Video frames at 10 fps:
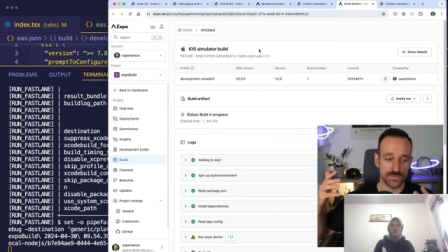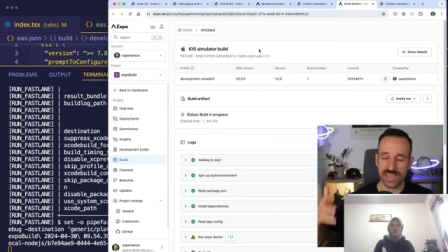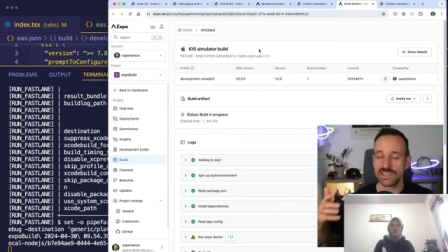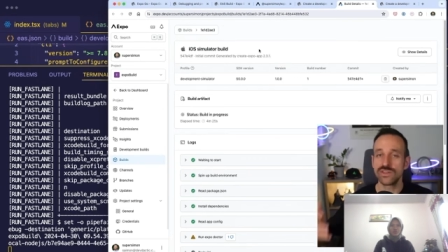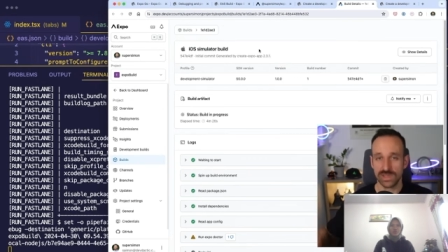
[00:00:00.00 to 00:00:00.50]

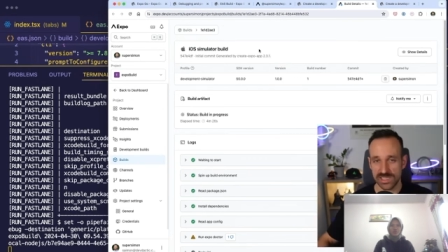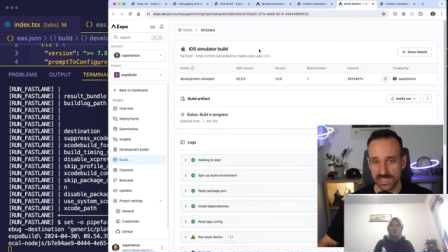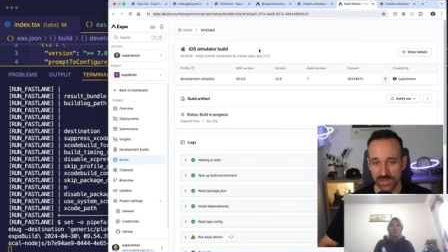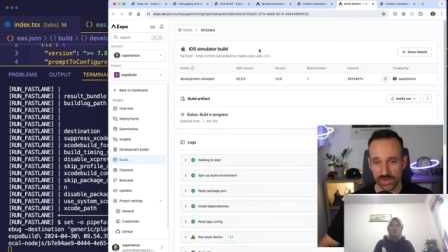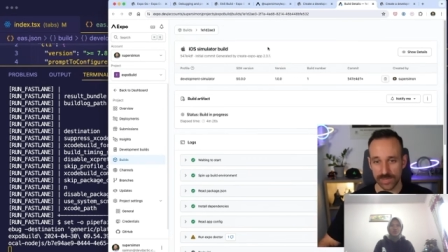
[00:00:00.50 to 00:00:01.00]
make new releases
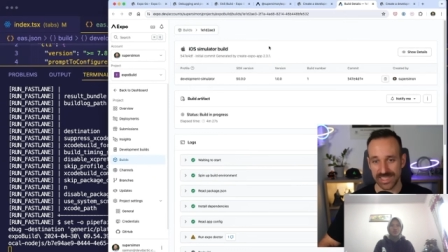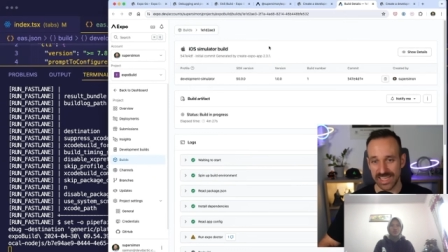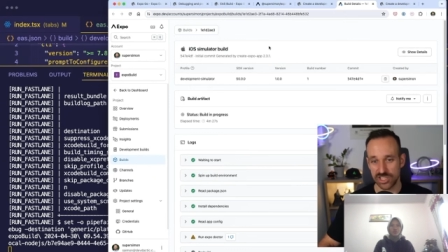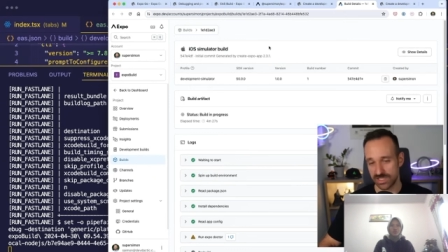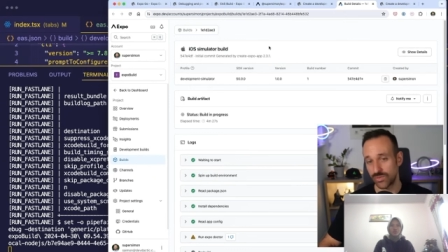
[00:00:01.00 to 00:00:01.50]
of your
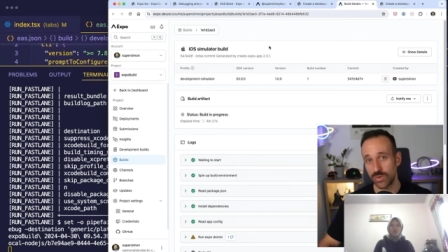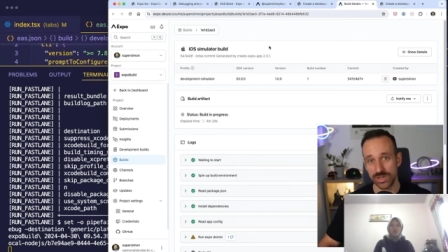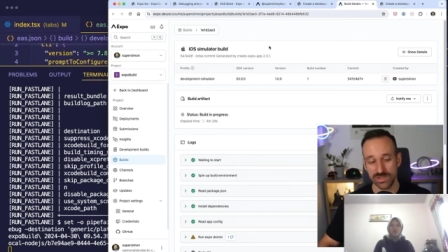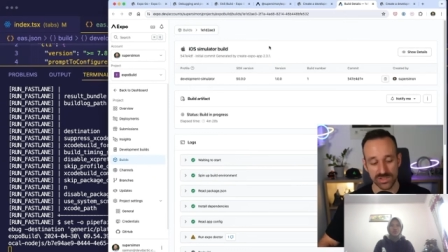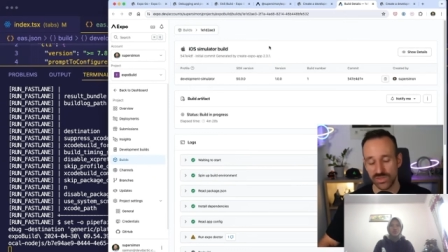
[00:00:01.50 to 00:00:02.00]
application. So for
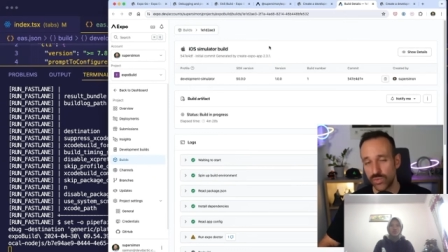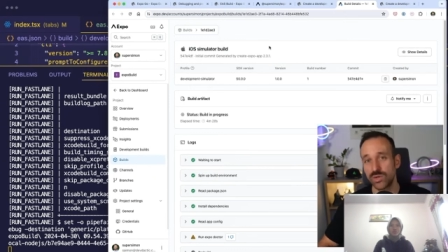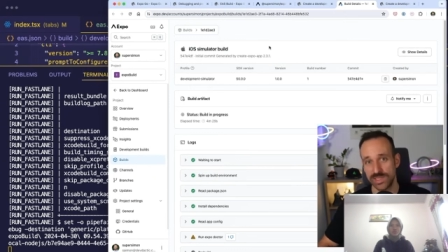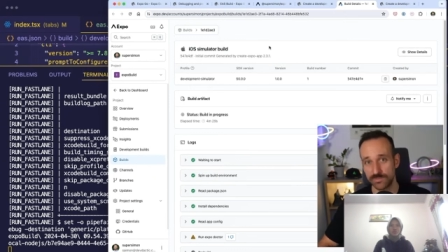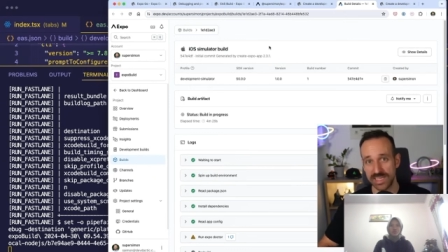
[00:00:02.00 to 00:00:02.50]
everyone who's doing
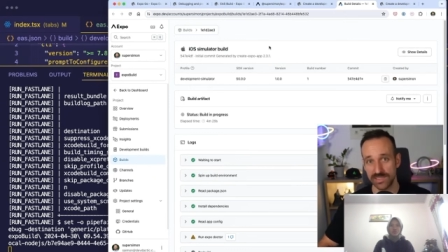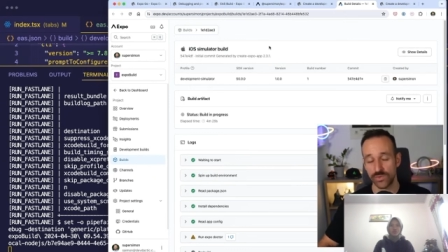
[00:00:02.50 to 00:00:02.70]
frequent updates,